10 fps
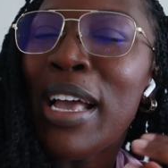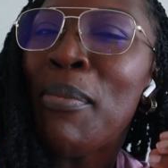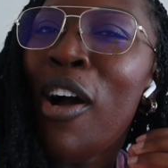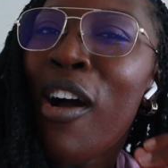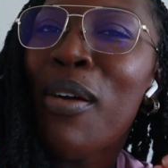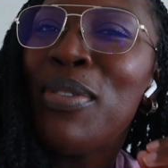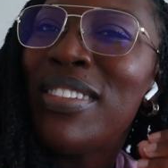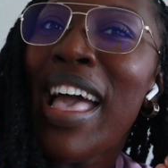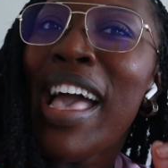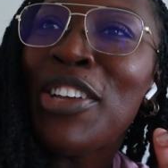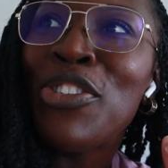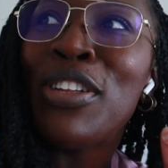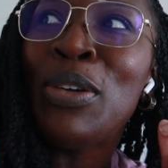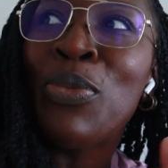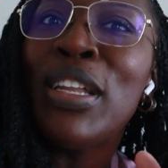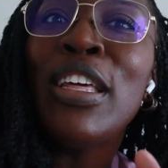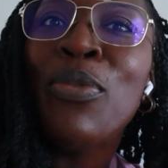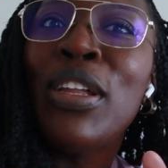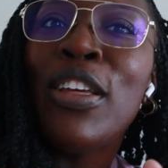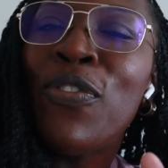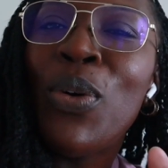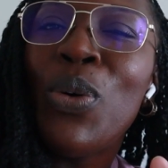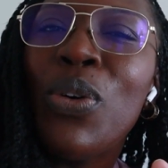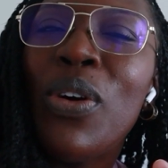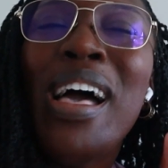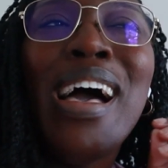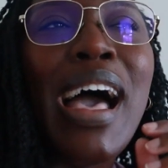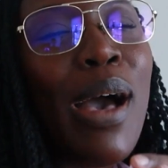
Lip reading: Like, my heart was actually really, really full.